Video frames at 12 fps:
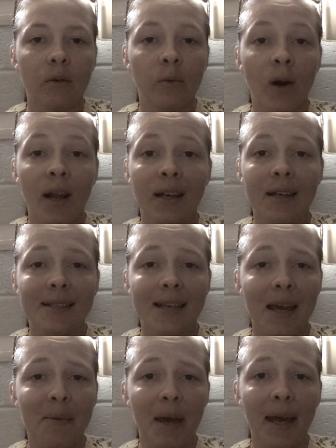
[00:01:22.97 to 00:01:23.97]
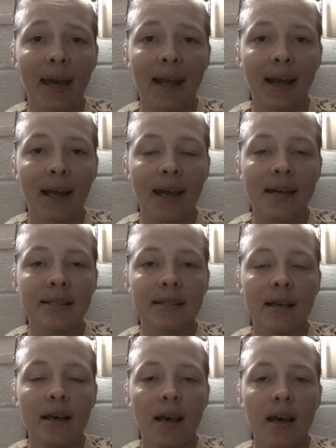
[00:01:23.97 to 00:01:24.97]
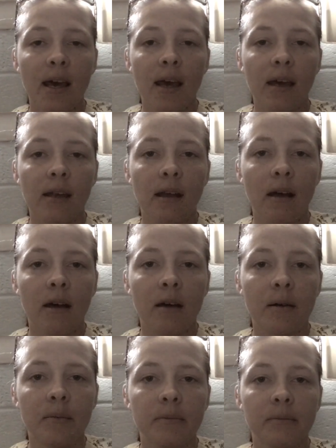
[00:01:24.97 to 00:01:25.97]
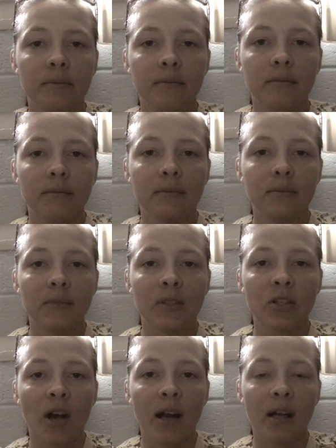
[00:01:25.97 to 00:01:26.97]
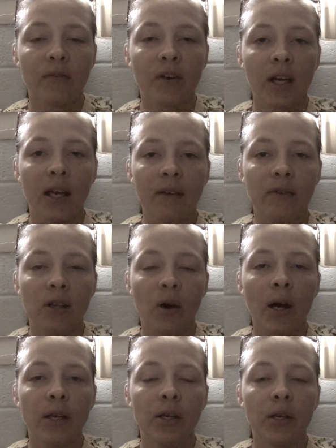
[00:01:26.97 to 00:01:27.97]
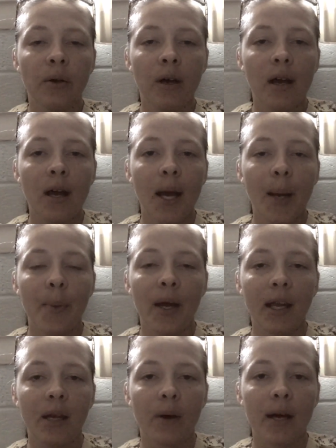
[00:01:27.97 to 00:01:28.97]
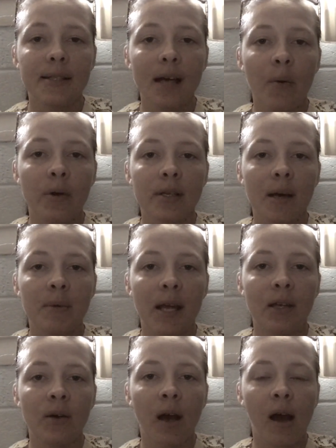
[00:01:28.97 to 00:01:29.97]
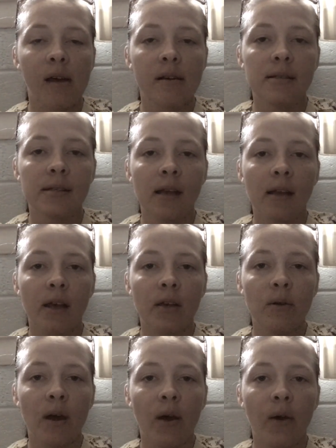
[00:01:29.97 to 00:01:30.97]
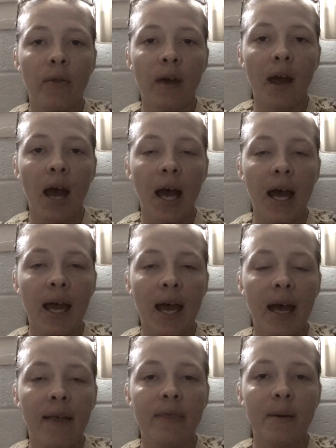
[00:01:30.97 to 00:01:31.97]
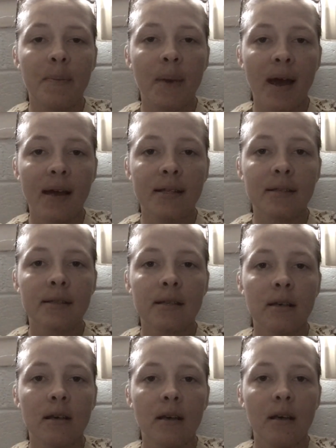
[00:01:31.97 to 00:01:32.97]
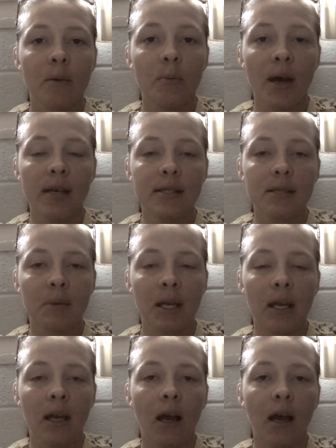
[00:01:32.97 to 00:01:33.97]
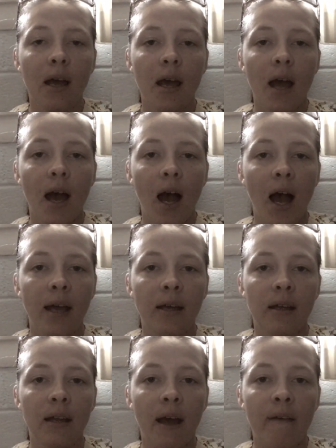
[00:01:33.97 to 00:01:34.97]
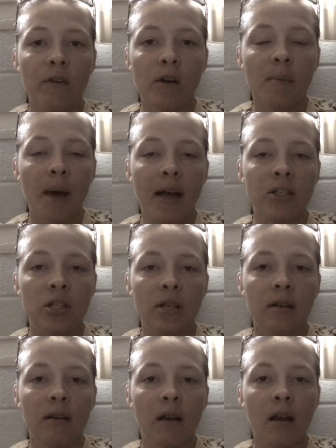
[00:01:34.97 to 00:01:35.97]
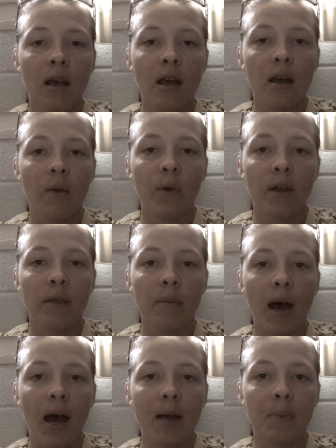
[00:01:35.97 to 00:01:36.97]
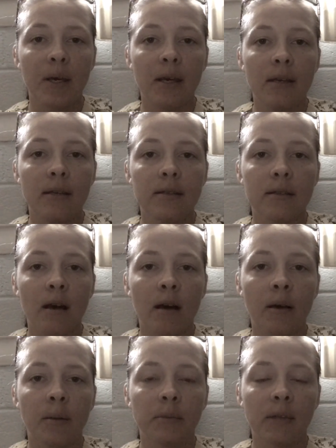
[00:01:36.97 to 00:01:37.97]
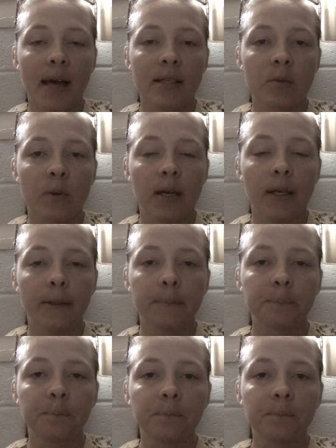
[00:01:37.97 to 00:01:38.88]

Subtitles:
what I need to say in my head, I guess, and try not to forget, even though I do. But anyways, I want to update you guys and let you know that I had the best meeting I could ever imagine with my IPs last week.